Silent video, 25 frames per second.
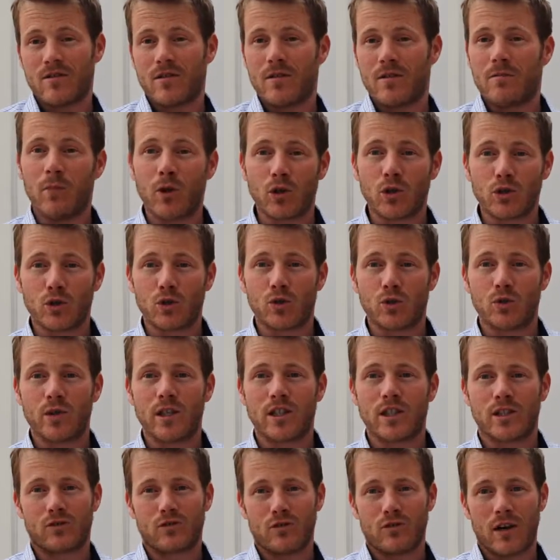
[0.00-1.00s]
and model is
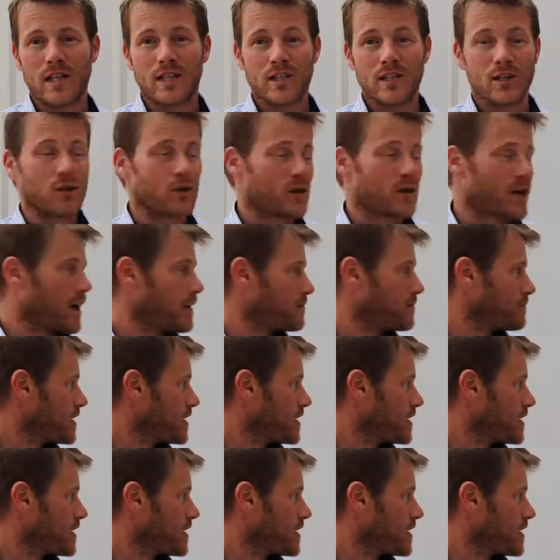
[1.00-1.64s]
great to look at.